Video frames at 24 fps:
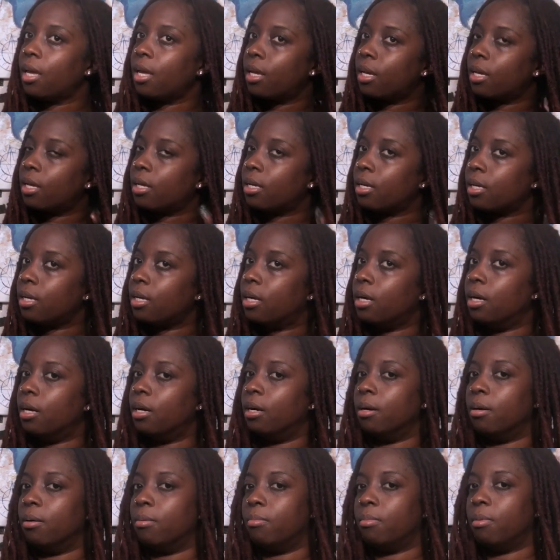
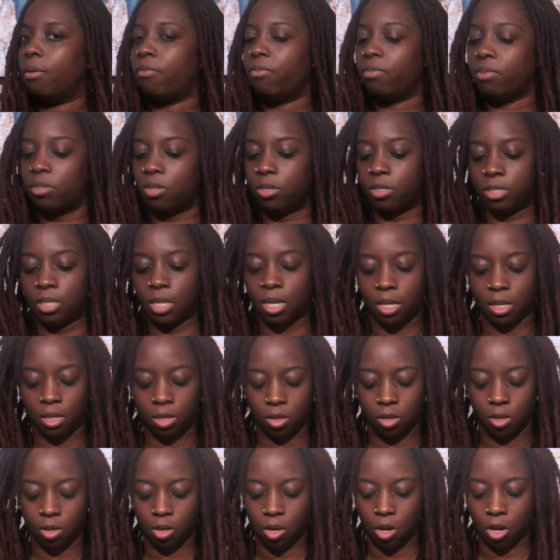If it's gonna take a
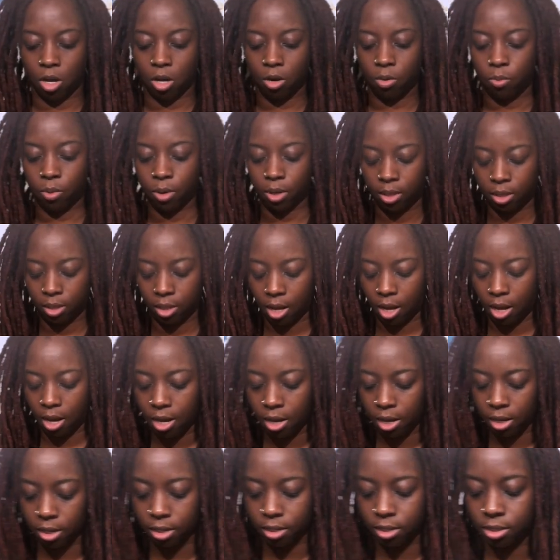little longer with
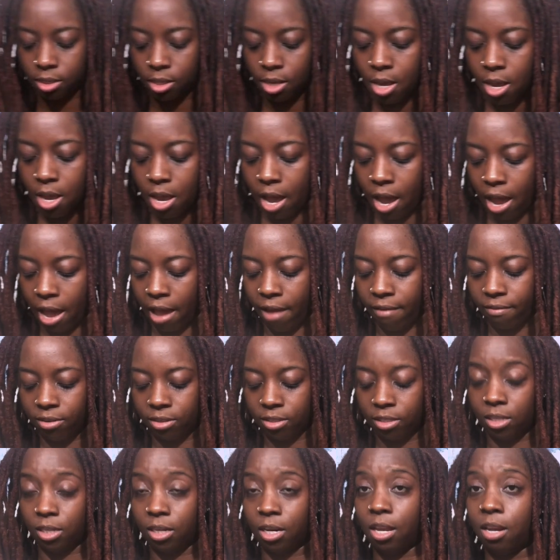locks. I haven't
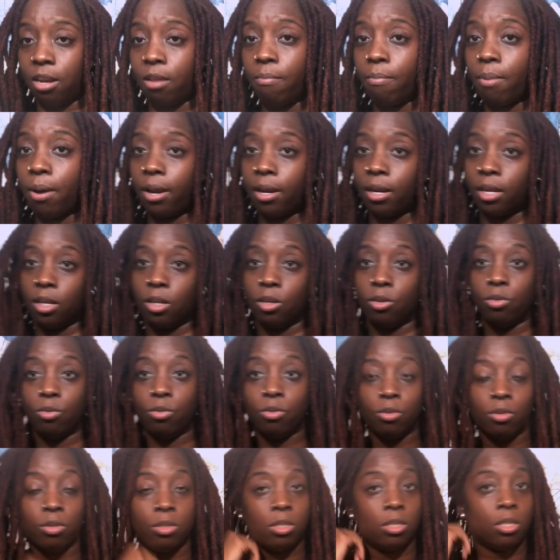seen anybody
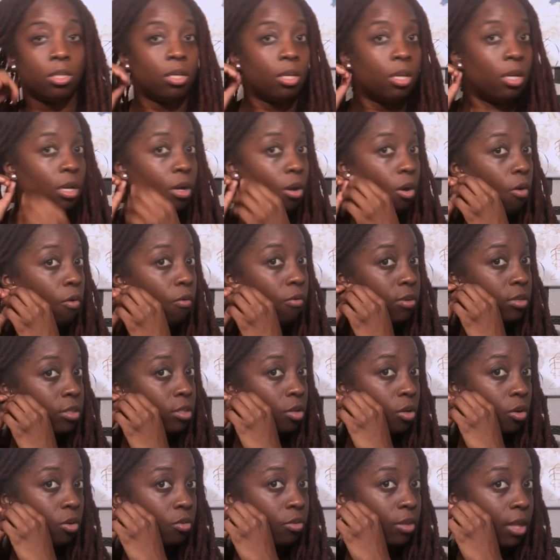use
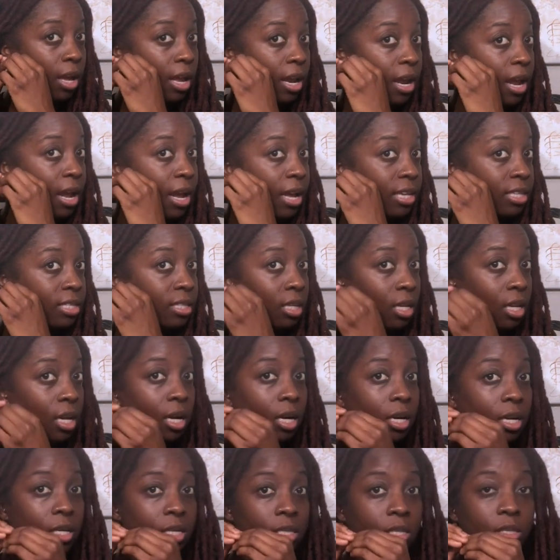oVertone that has
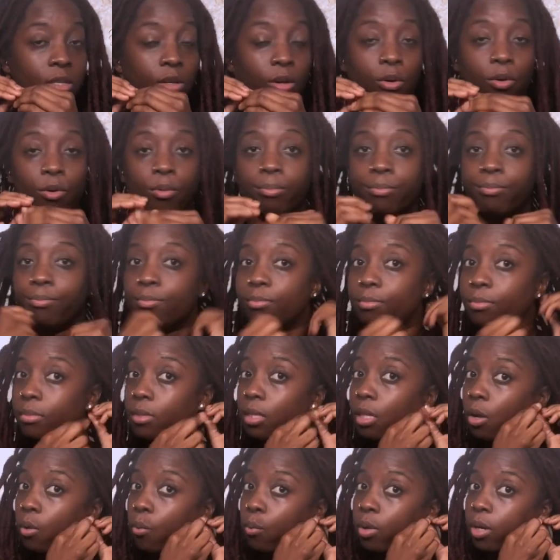locks, so
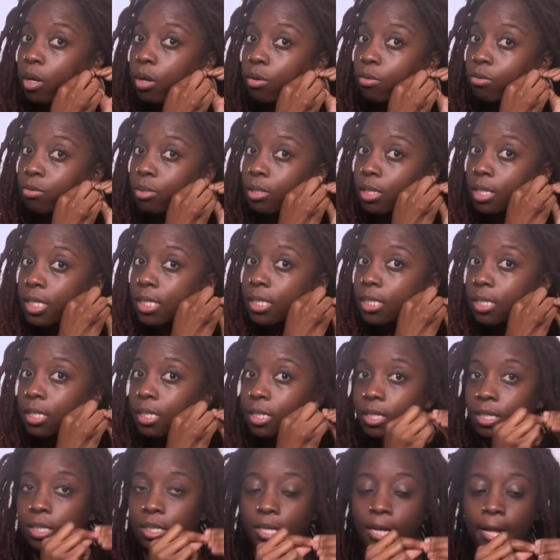We gonna see,
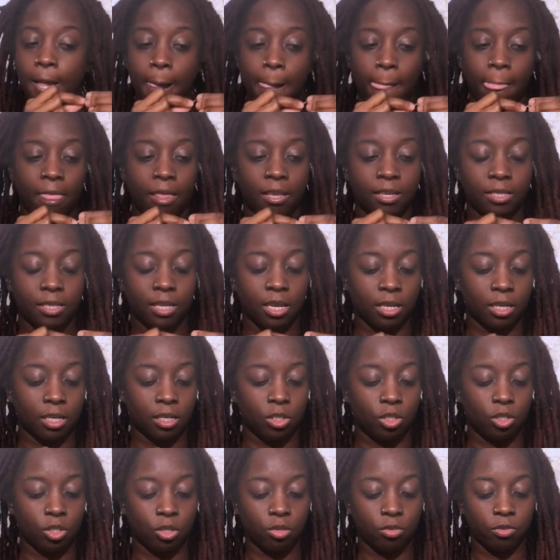sis. Let's take the
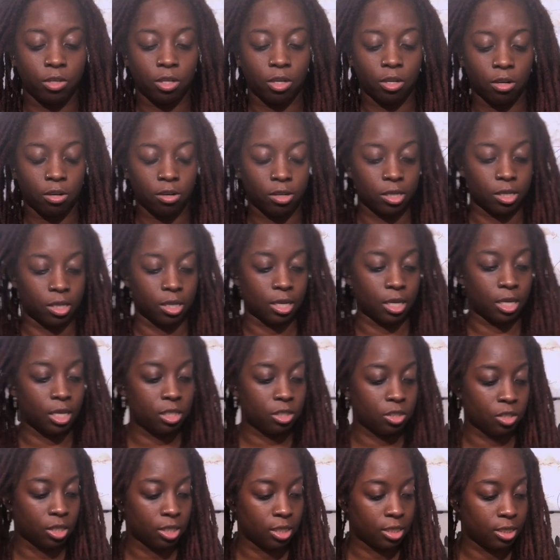jewelry off, cause I ain't
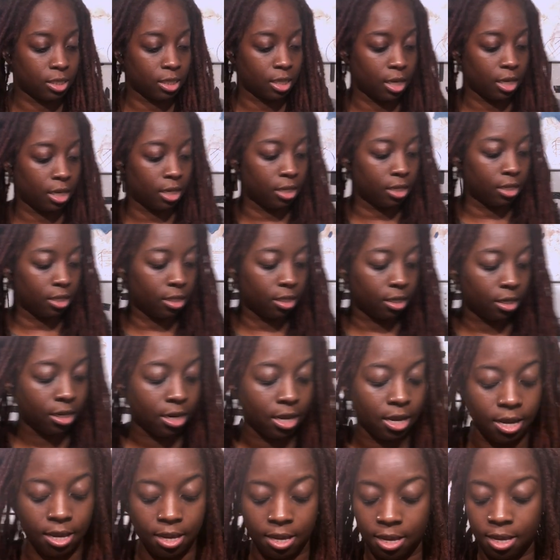trying to stain nothing
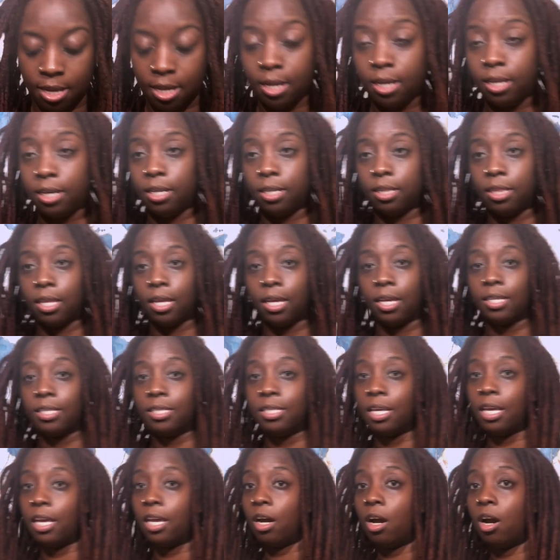now. The thing
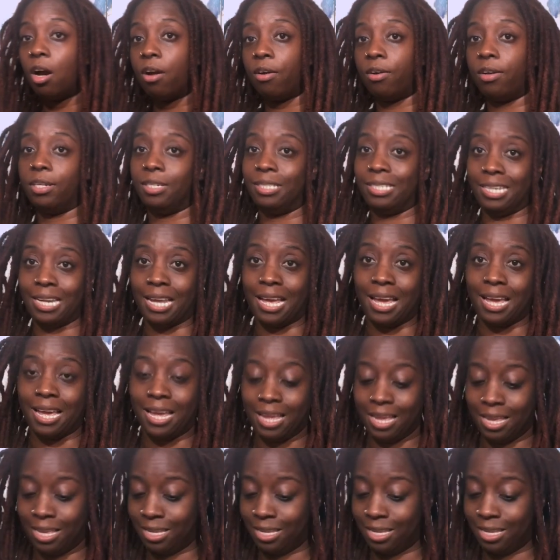say orange now.